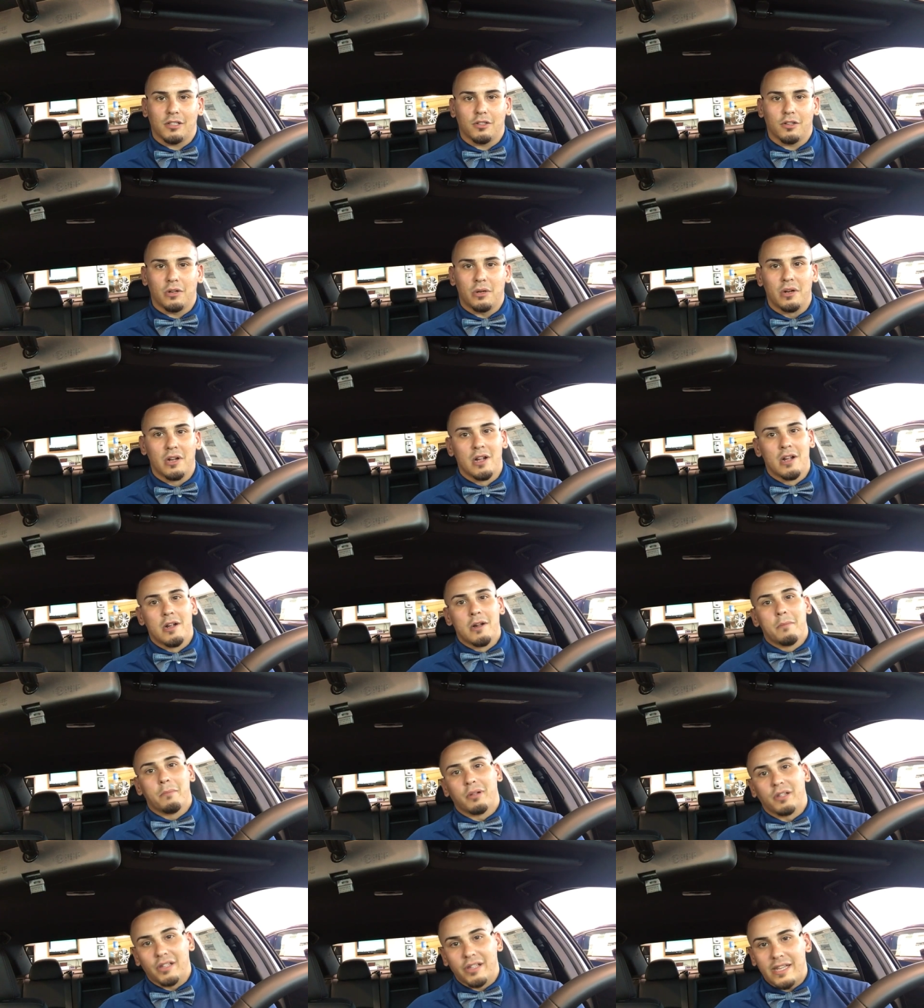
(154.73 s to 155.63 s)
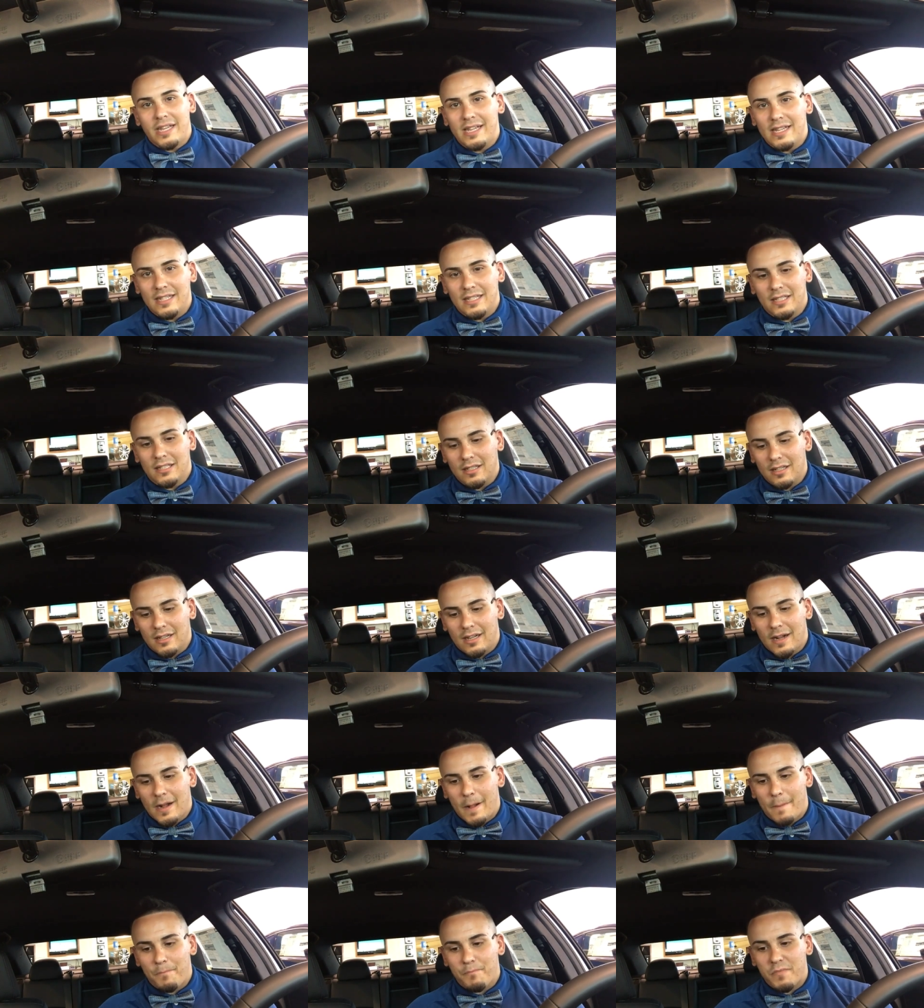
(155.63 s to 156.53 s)
So please
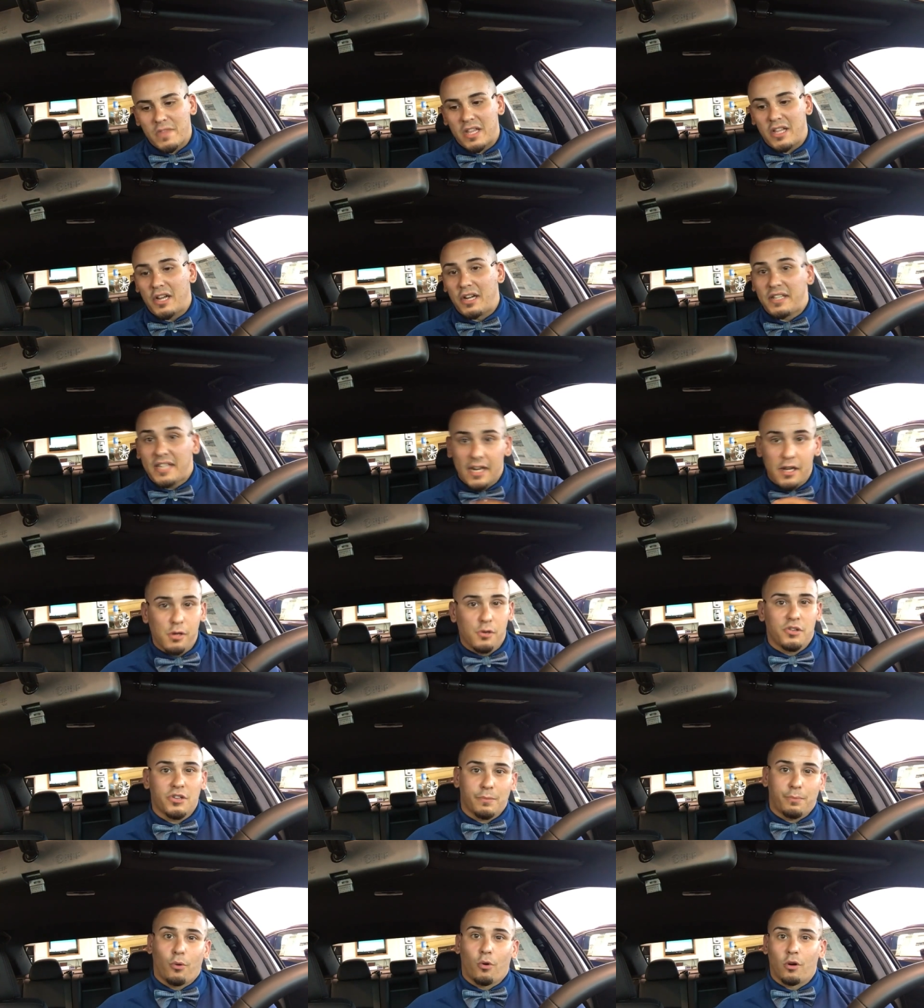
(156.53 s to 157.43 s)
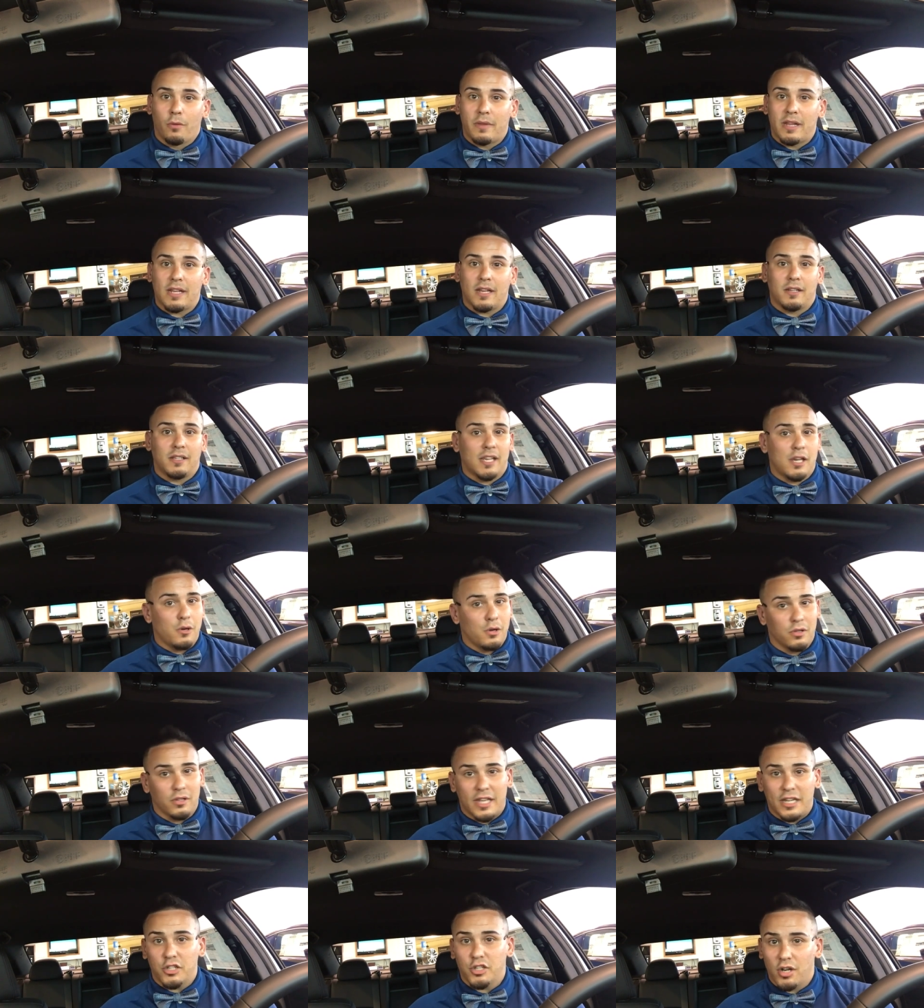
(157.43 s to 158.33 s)
um, continue to support me, continue to
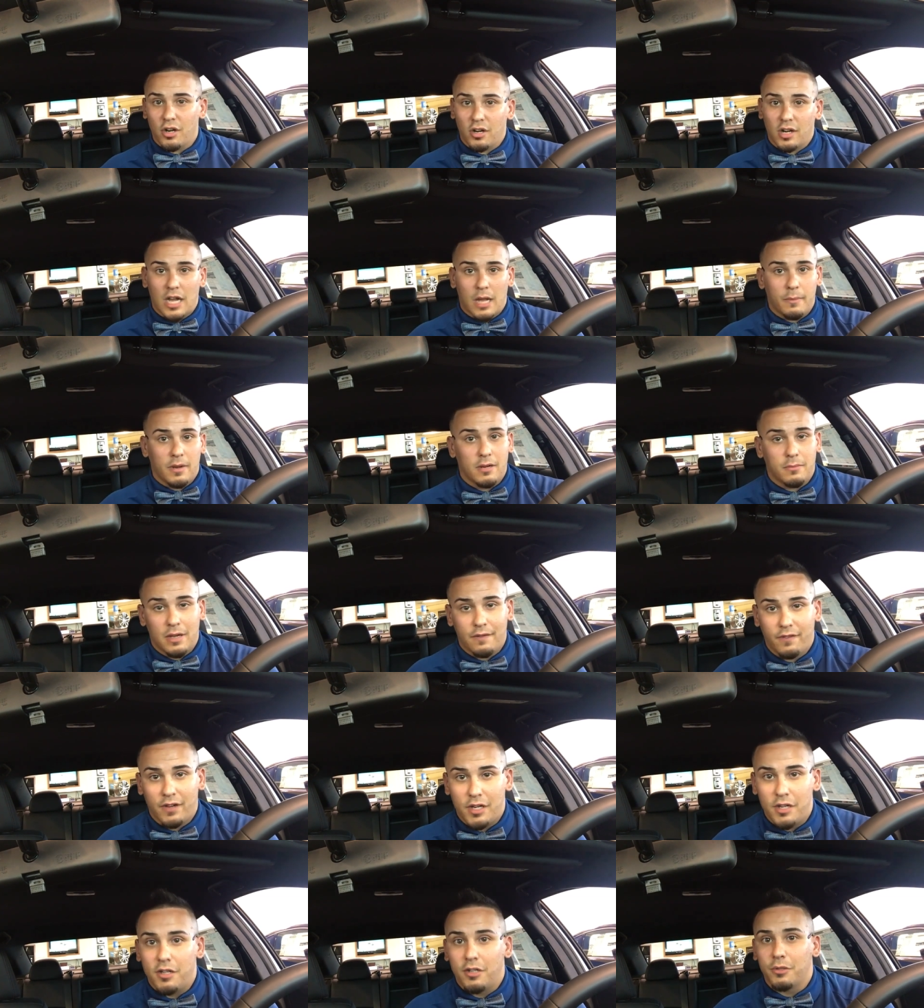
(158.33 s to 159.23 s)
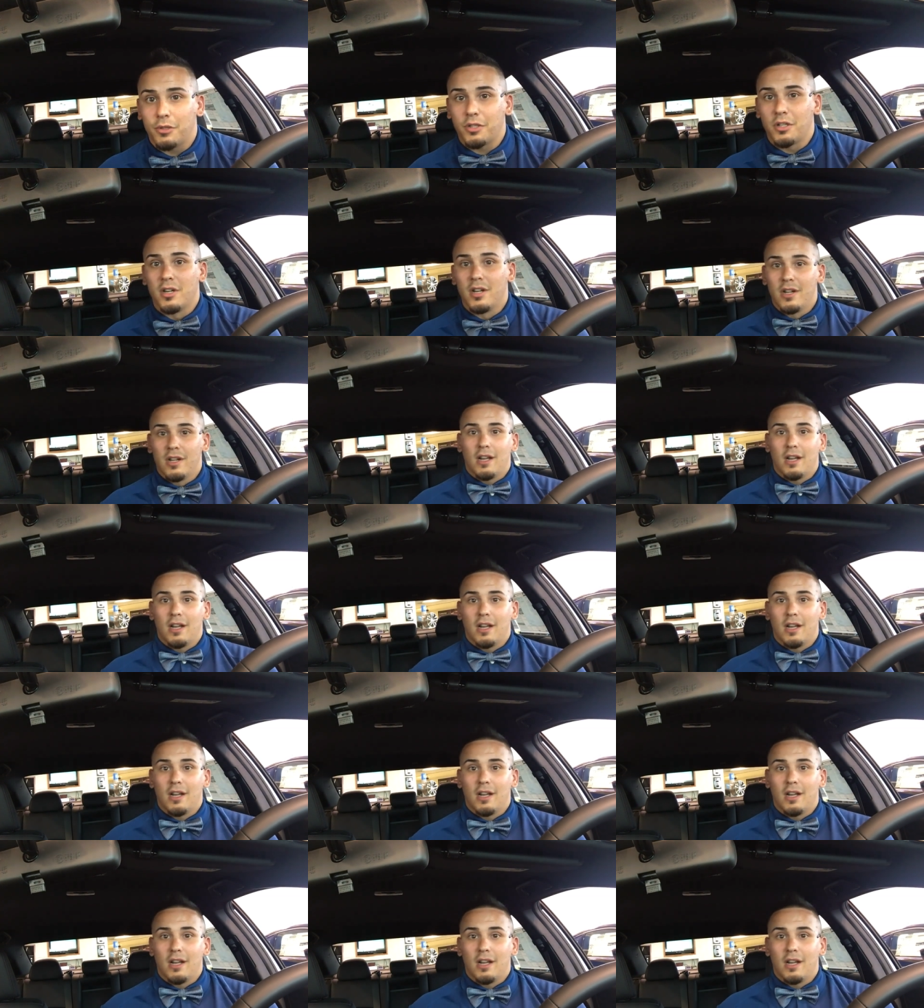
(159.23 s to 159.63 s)
like, share, and comment on my videos,